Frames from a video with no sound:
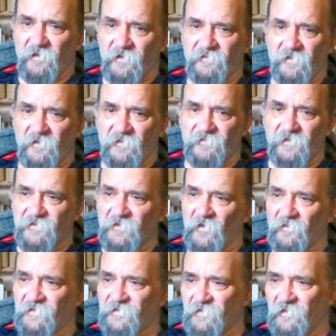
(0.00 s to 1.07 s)
at the
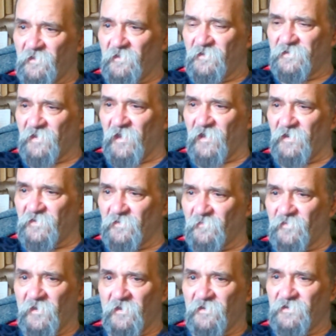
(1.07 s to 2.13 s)
docks tied
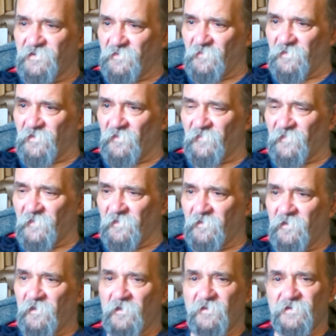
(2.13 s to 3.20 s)
up doing nothing.
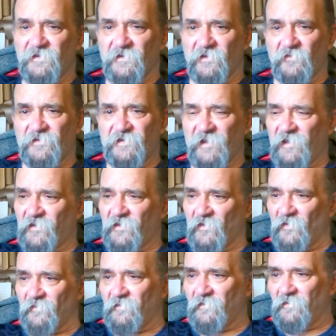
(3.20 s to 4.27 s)
So you take
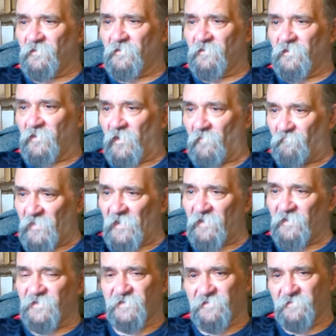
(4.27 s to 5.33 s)
on a
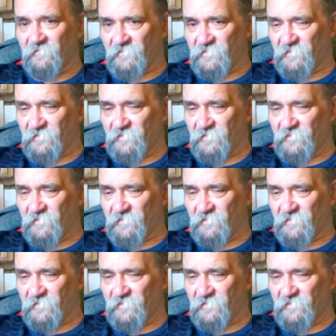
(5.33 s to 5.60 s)
ballast